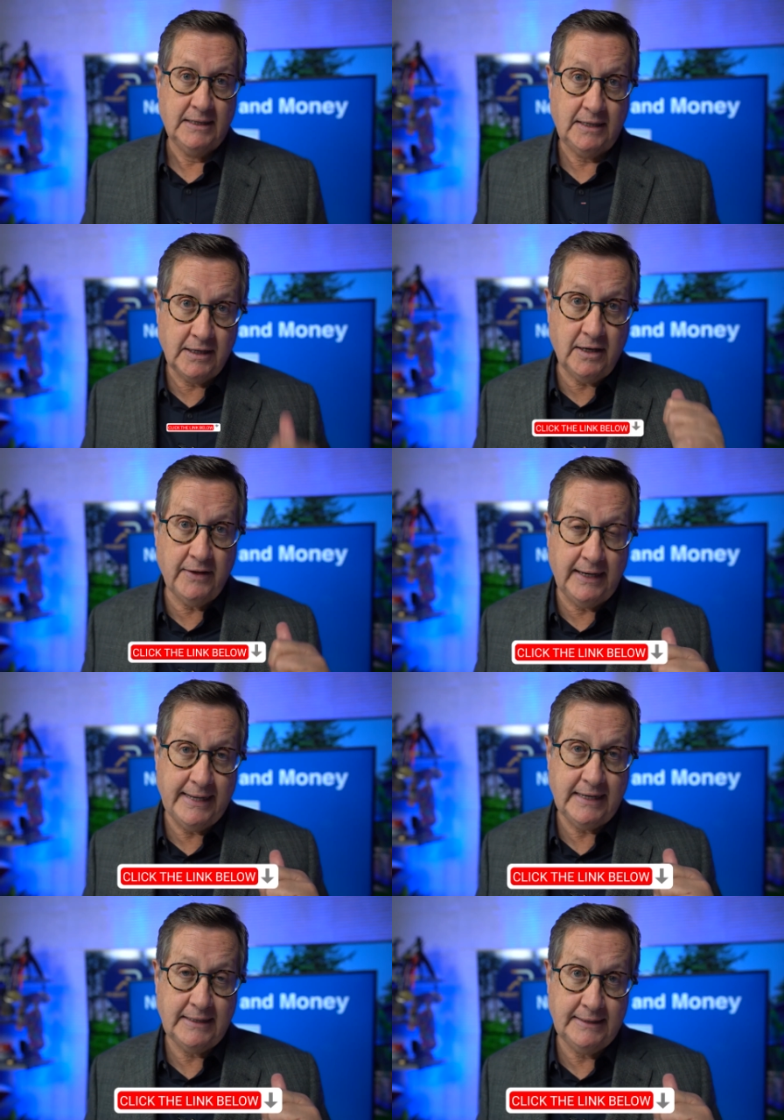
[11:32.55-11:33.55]
Click on the
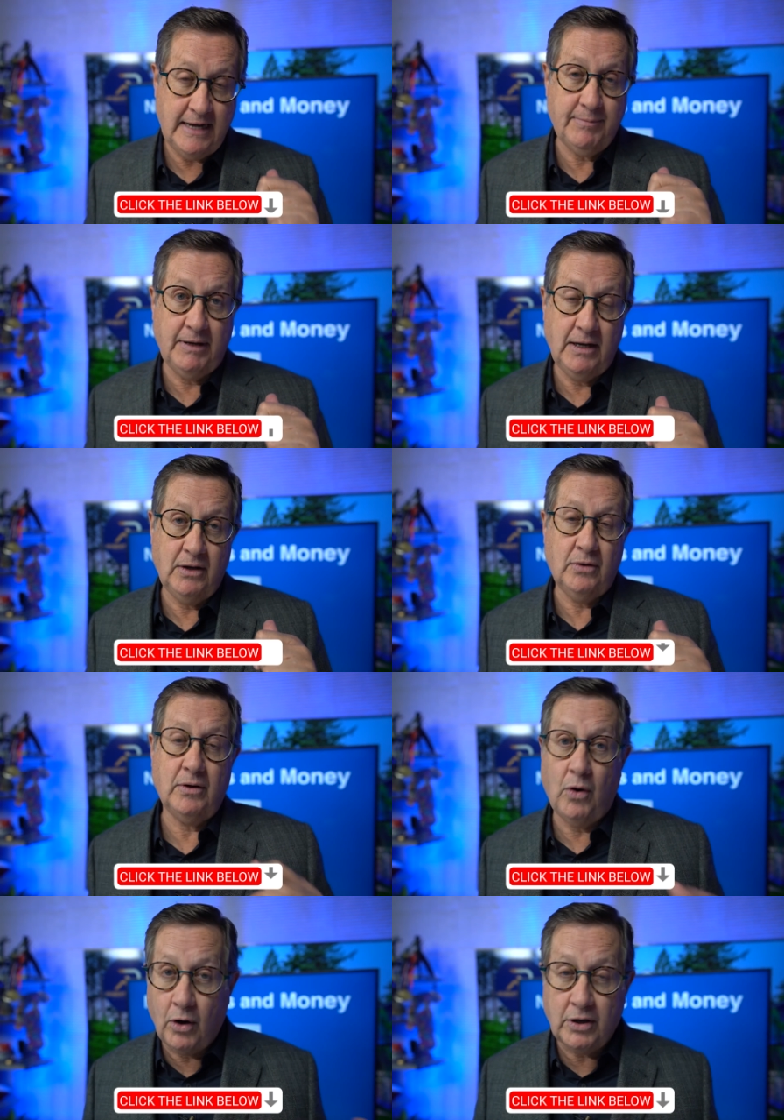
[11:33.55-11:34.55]
link down below.
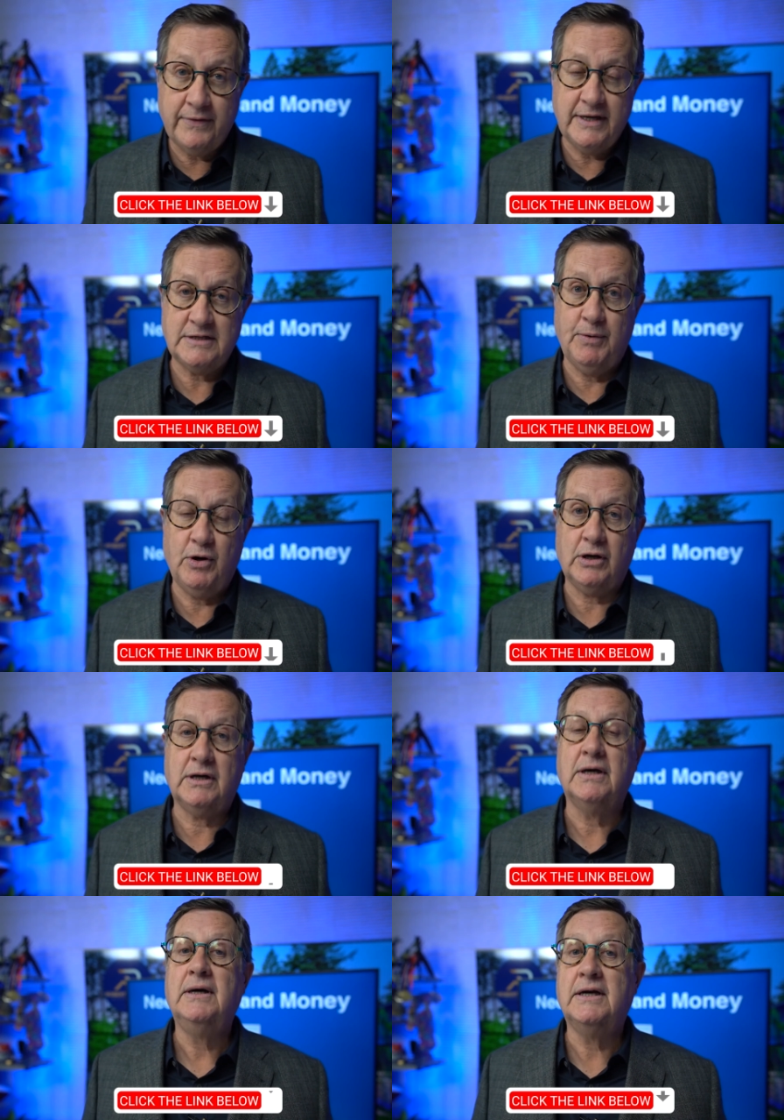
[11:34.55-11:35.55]
Order this book.
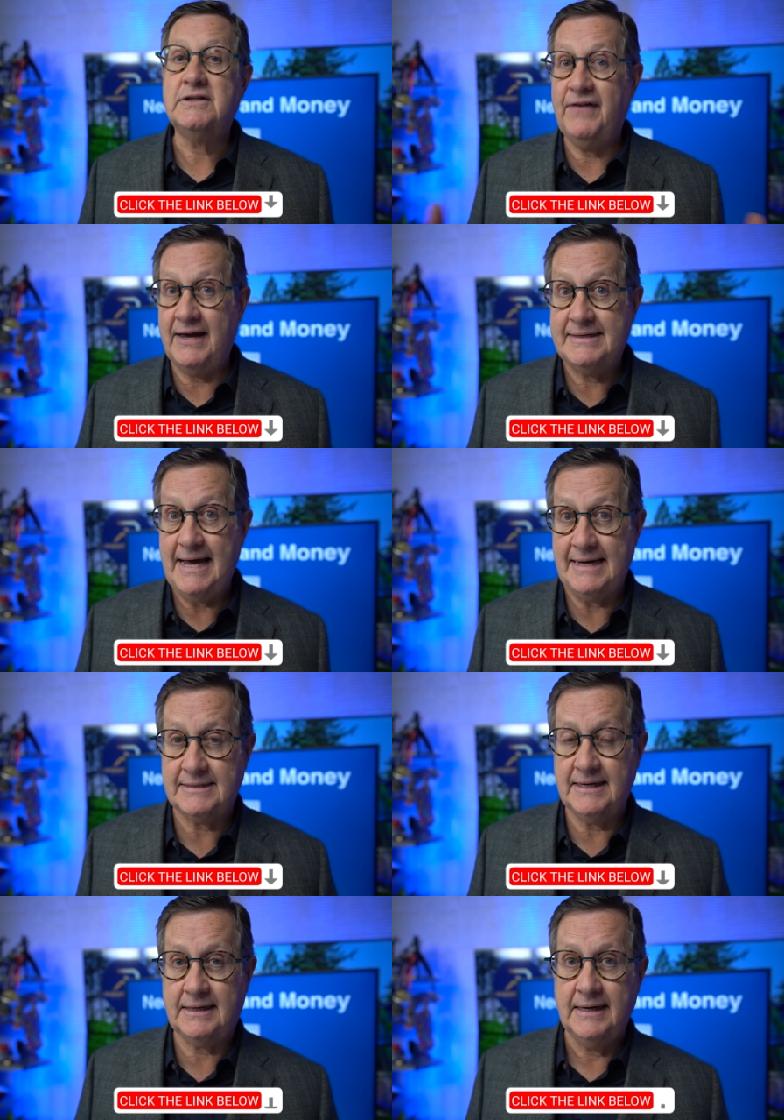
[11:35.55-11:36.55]
It's
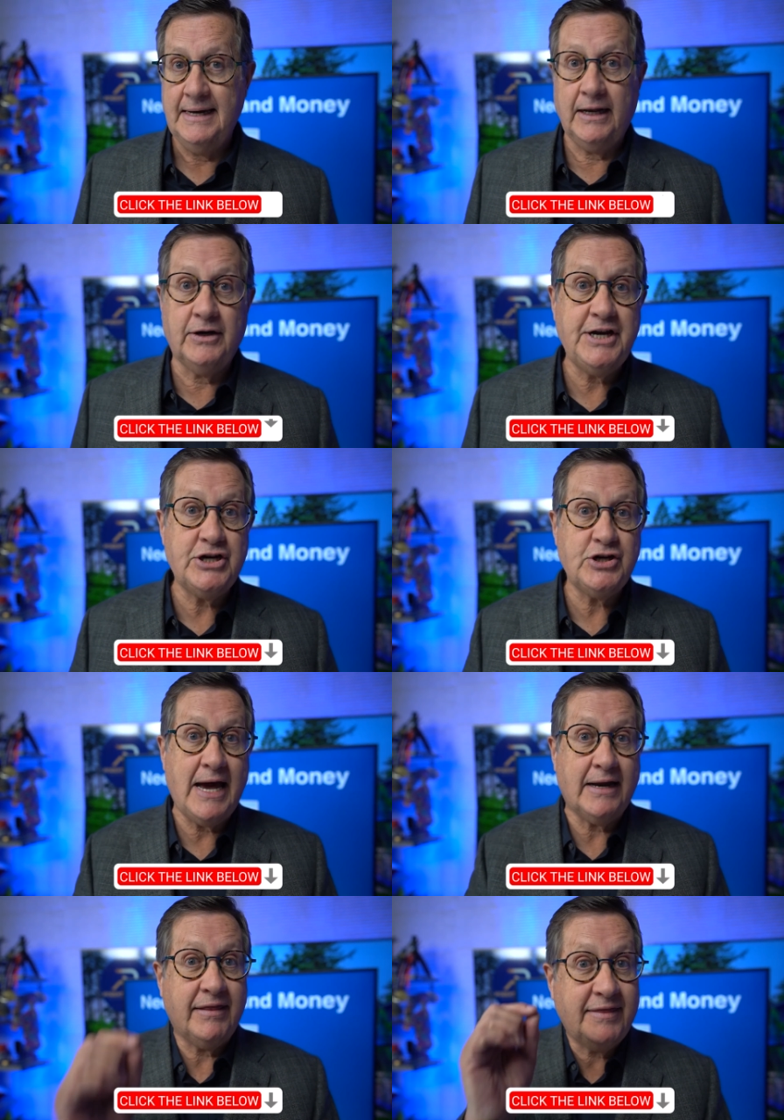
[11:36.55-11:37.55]
fantastic. It'll teach you
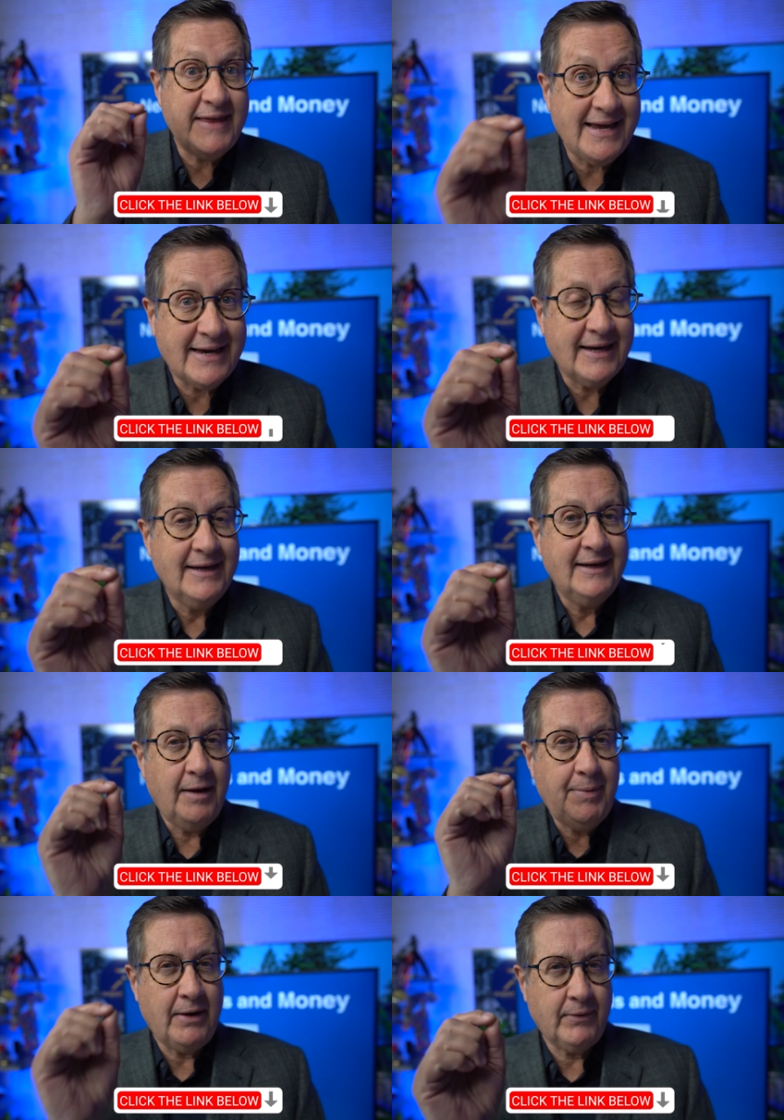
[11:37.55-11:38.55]
how to think
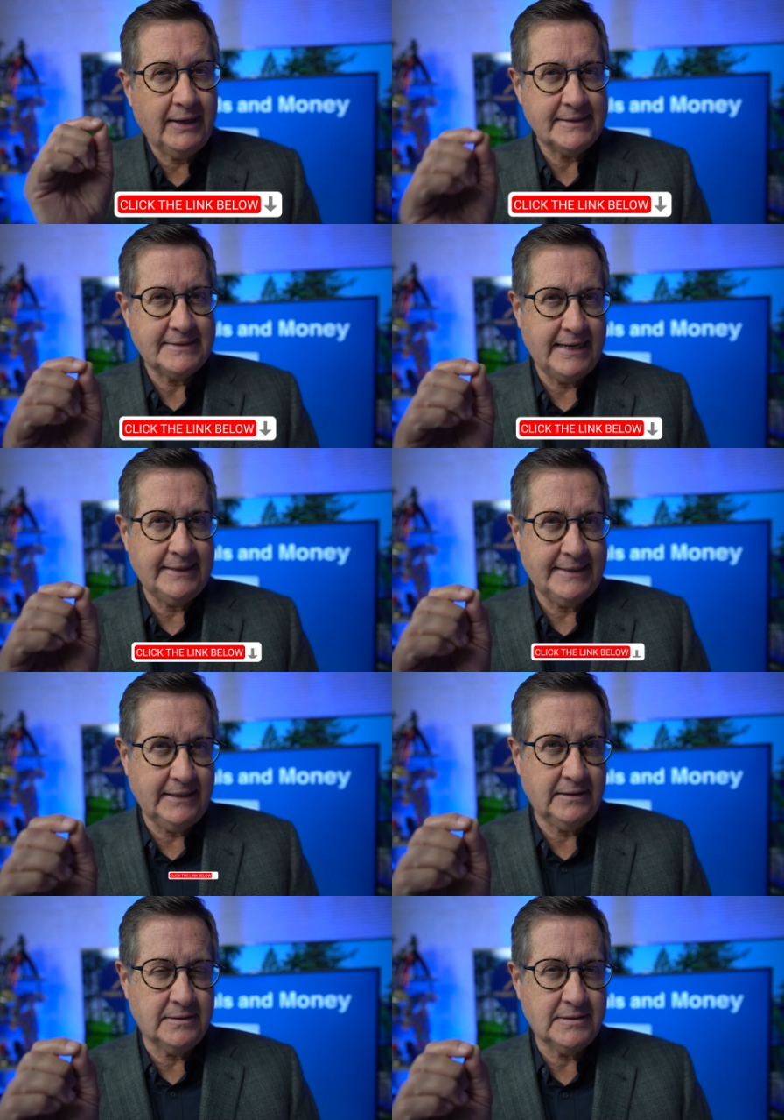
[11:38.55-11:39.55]
about real estate
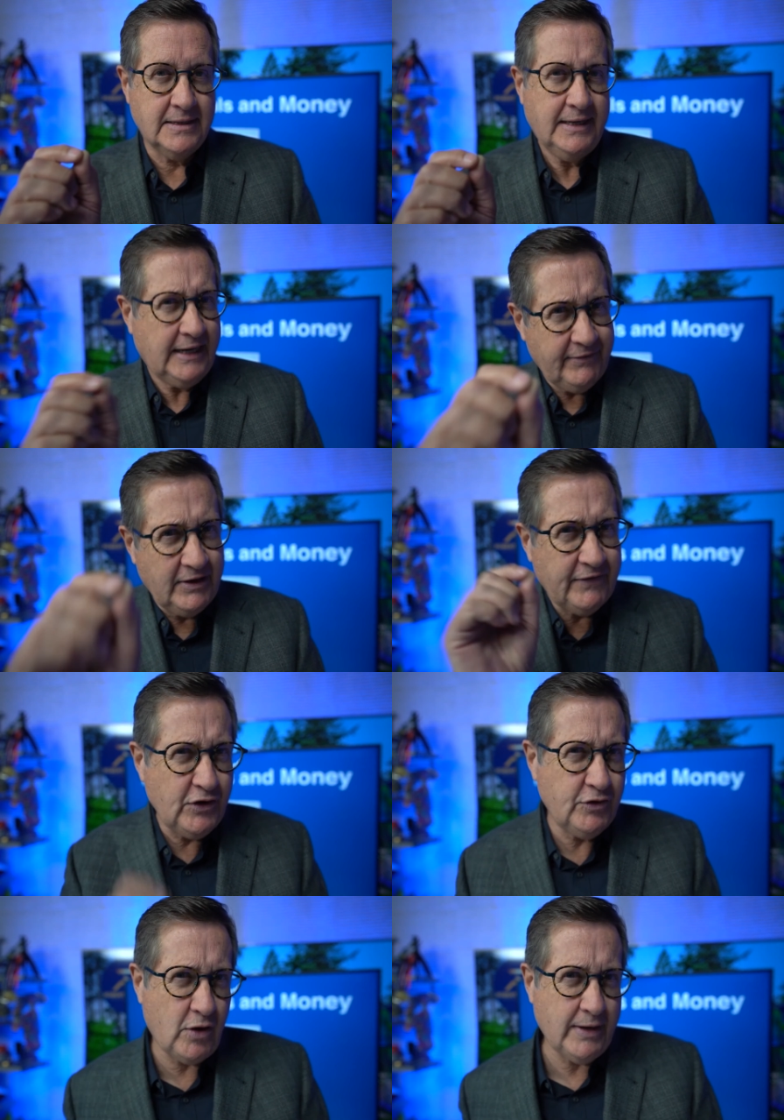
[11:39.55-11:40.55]
deals, even if
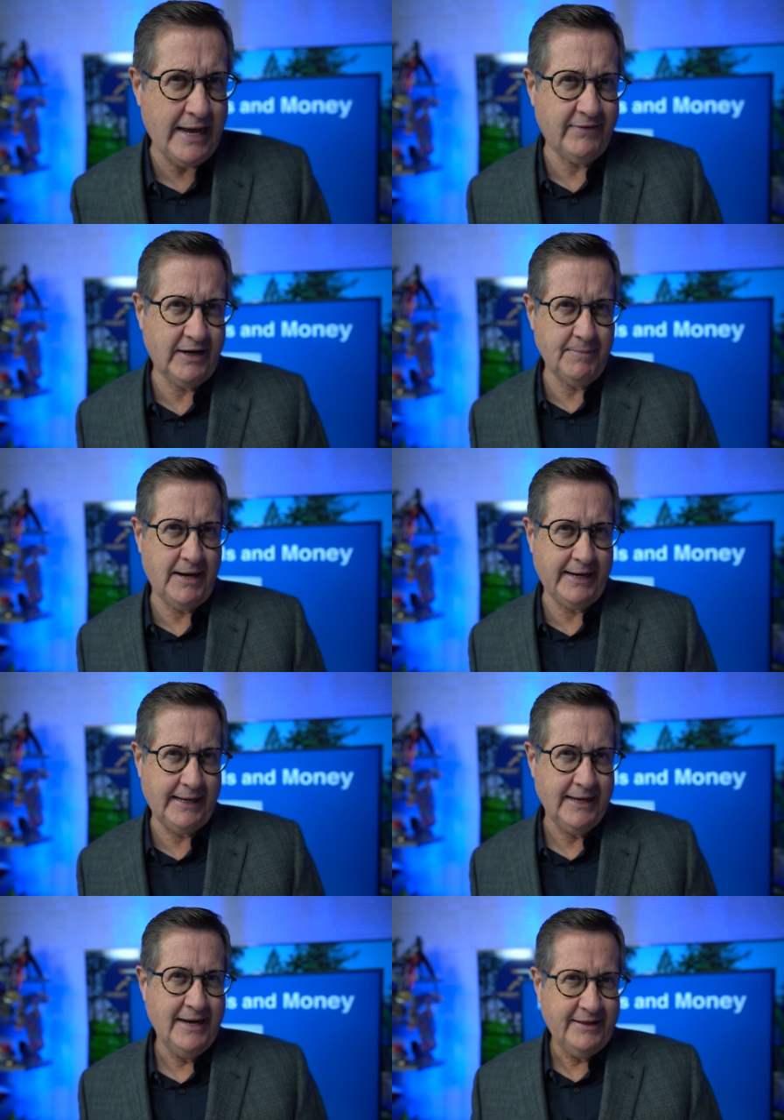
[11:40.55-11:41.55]
you don't have any
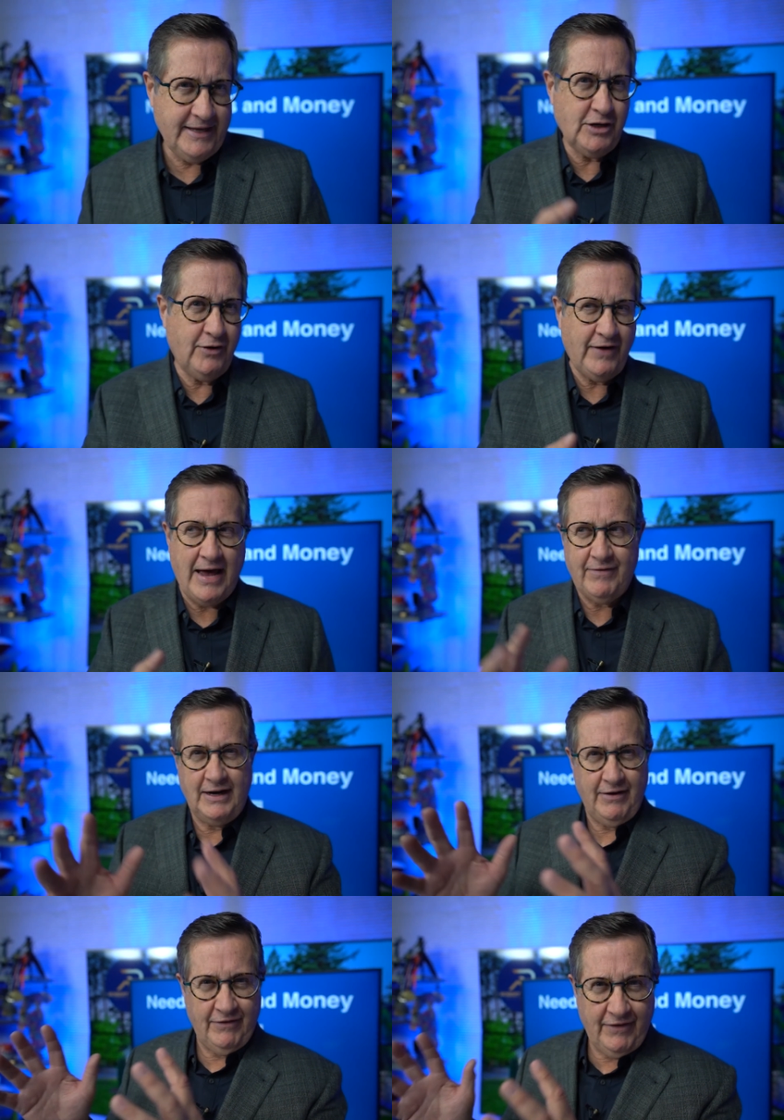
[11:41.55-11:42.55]
money. Then you have an
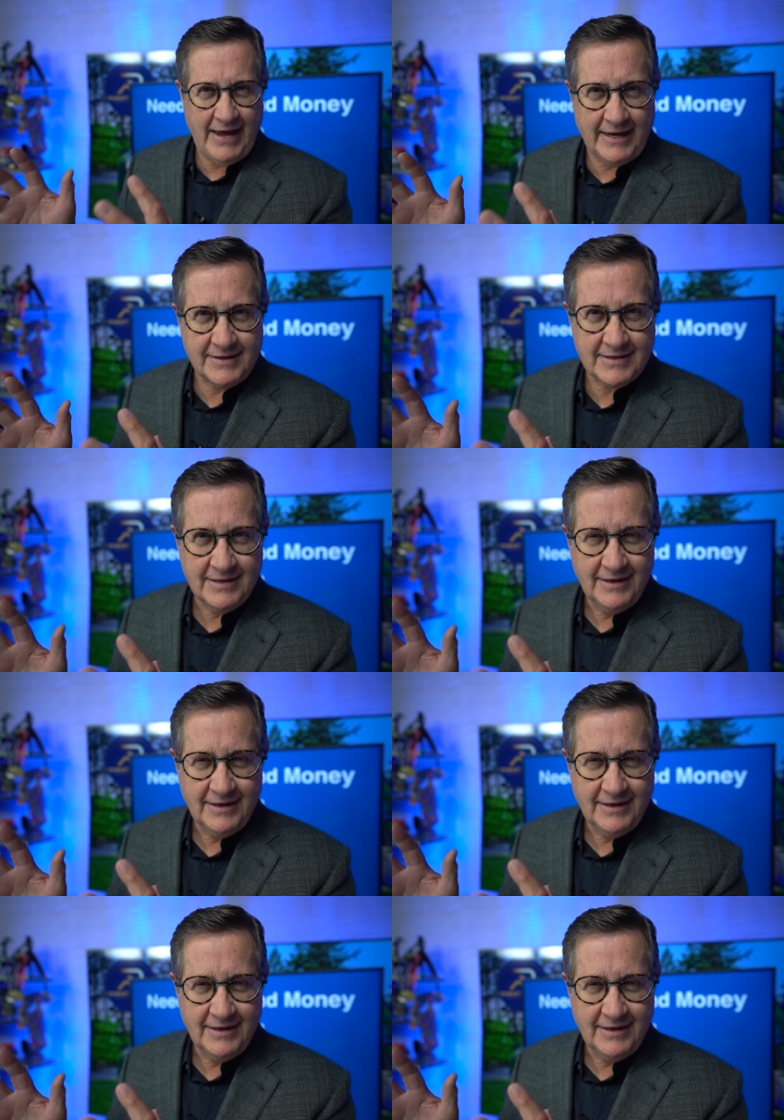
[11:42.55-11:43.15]
event